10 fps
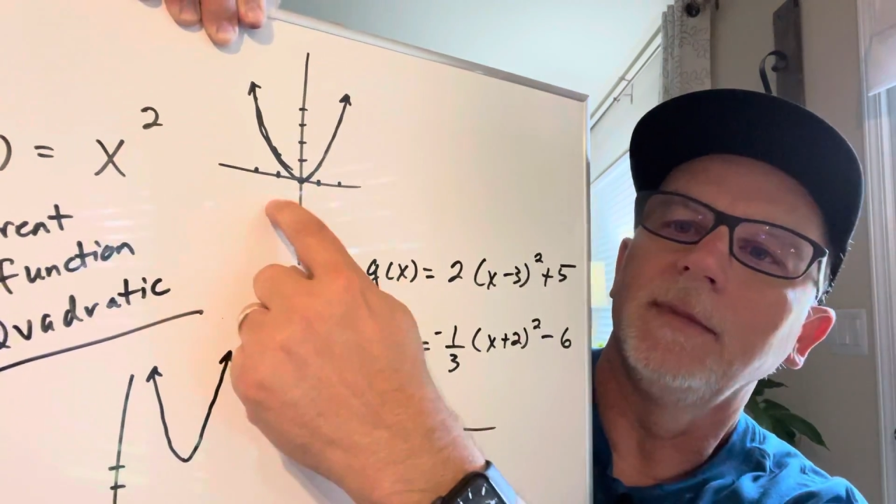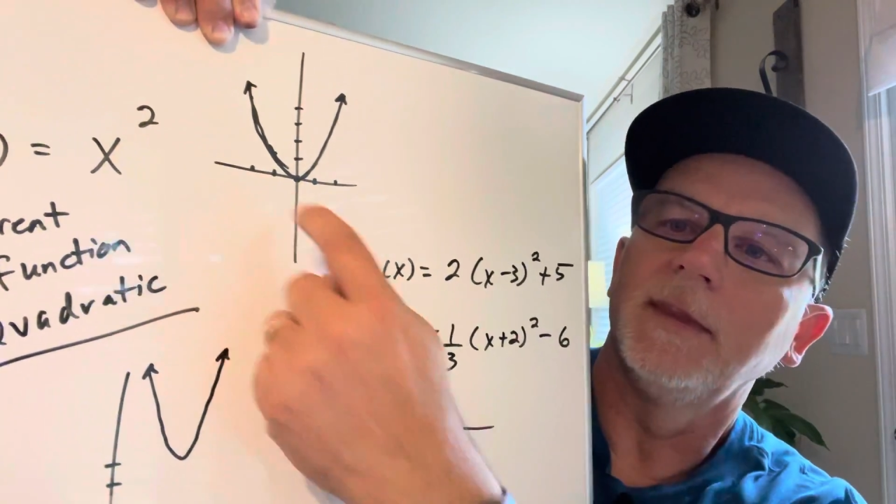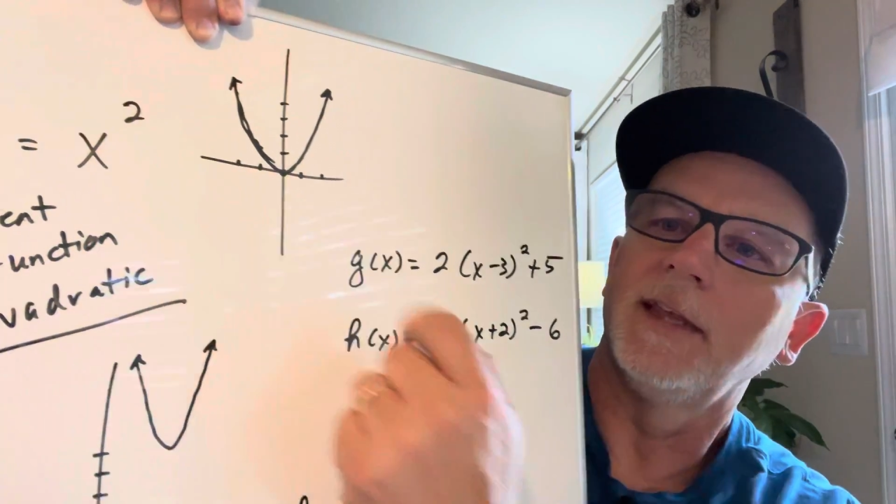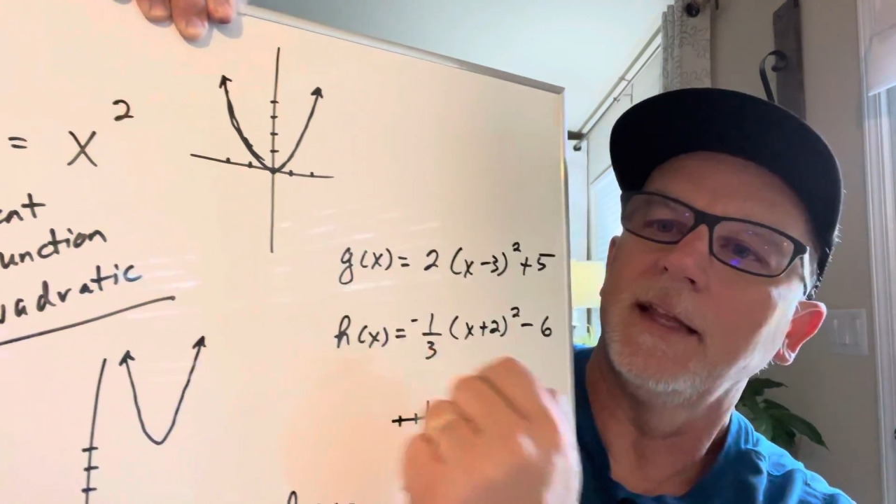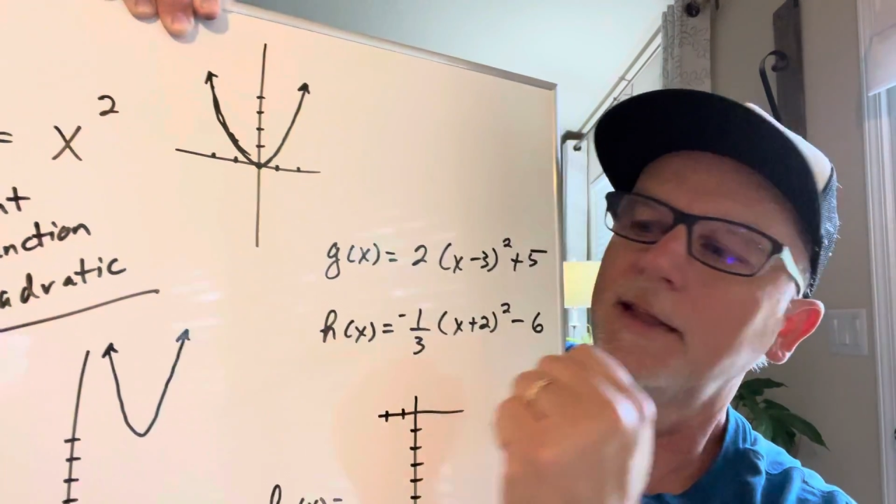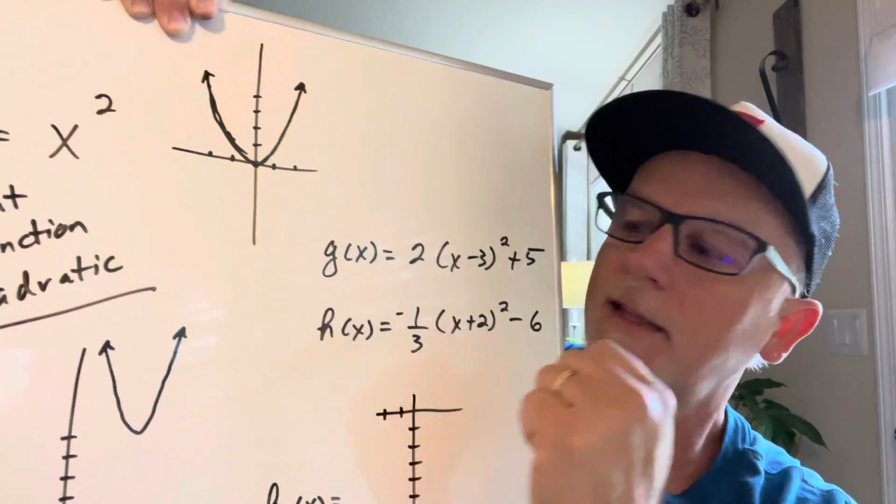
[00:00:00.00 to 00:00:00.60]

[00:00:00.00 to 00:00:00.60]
than